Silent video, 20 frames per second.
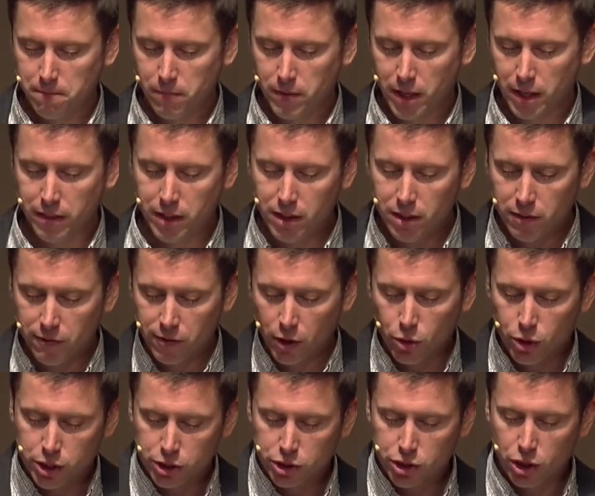And then the
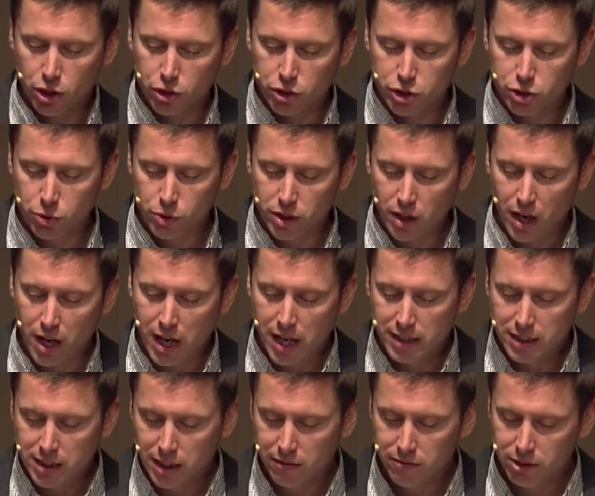focus turns to
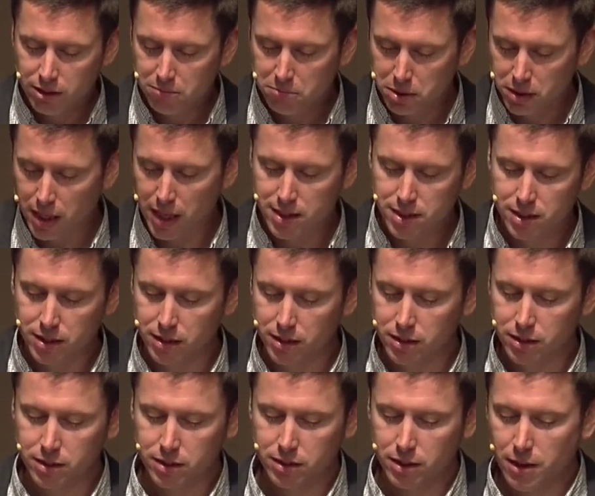God-giving
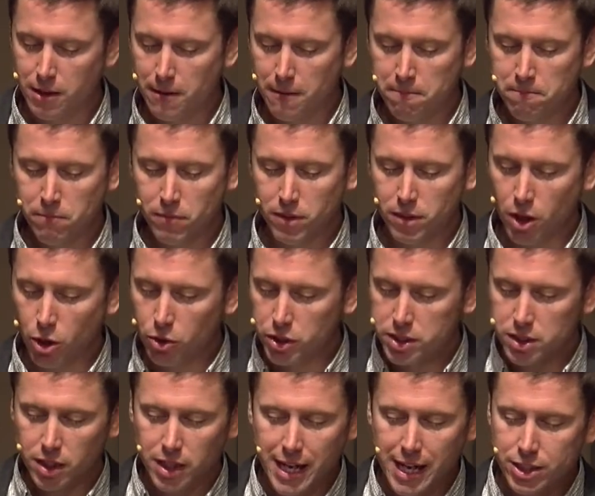blessings. Notice
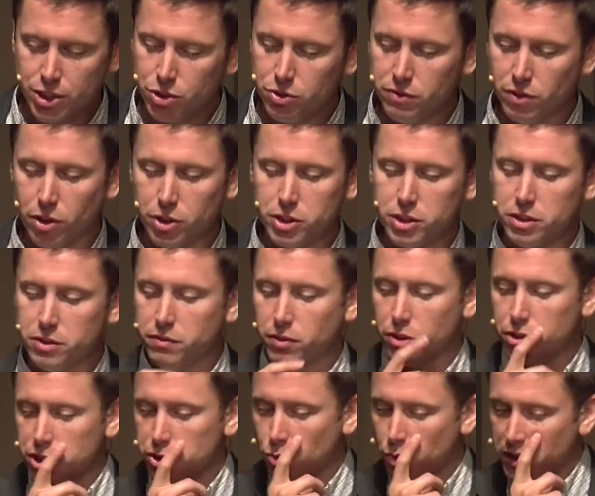the last two verses,
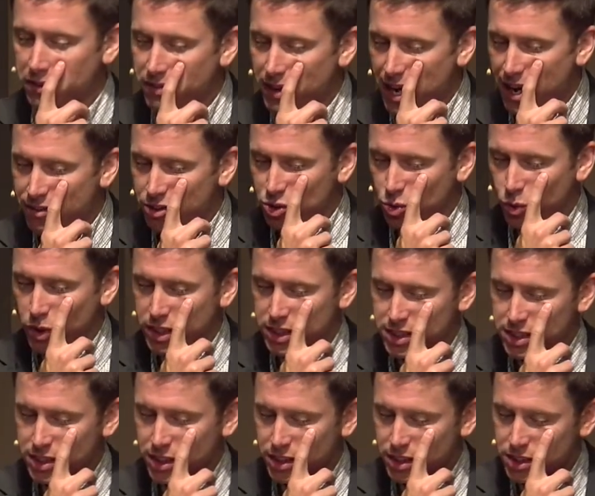verse 25 and
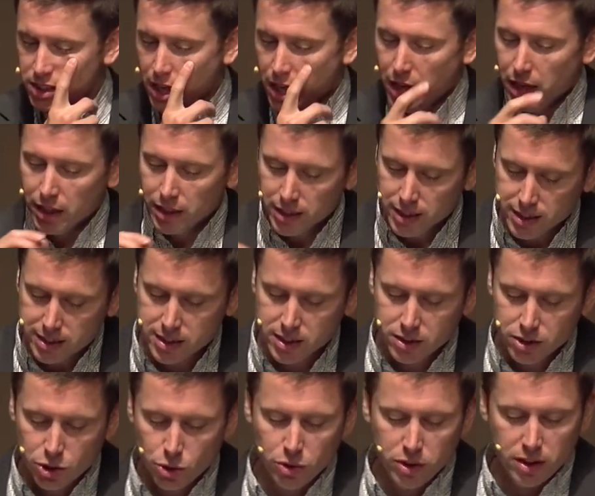26.
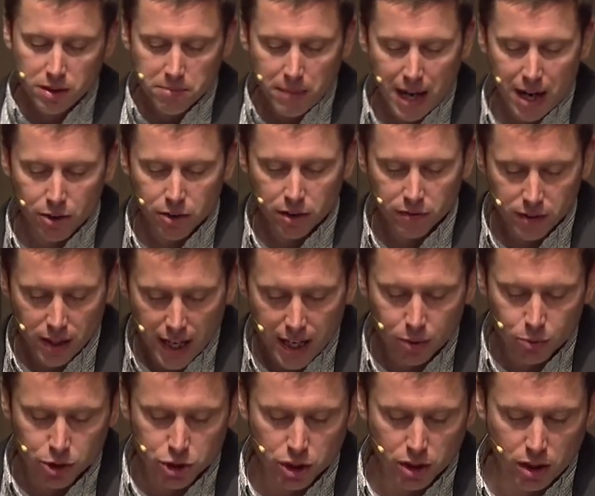Listen to the amount of
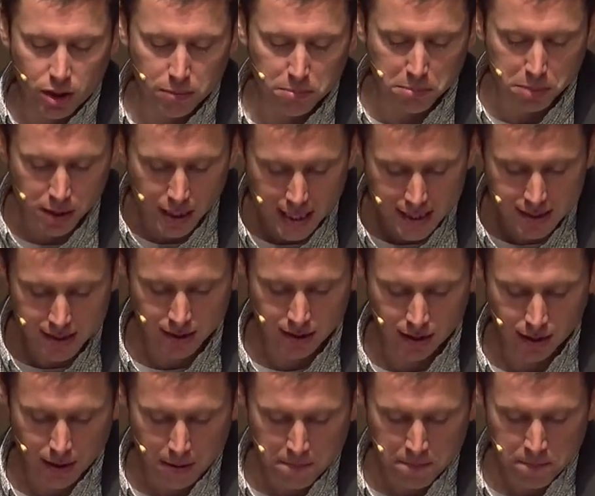language on blessing.